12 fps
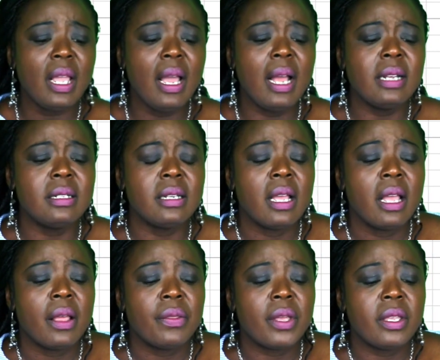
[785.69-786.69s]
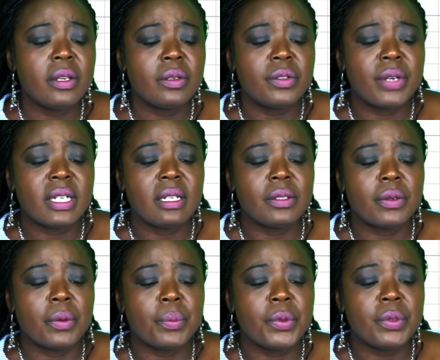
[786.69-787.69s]
And the yield rate is
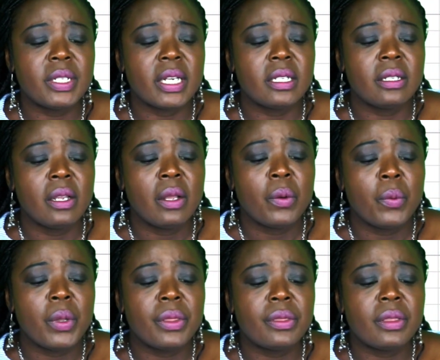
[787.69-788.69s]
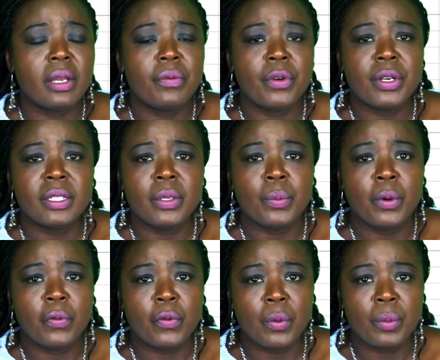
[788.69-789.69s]
computed with a very simple
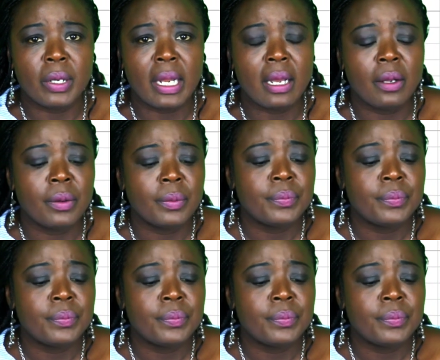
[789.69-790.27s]
formula.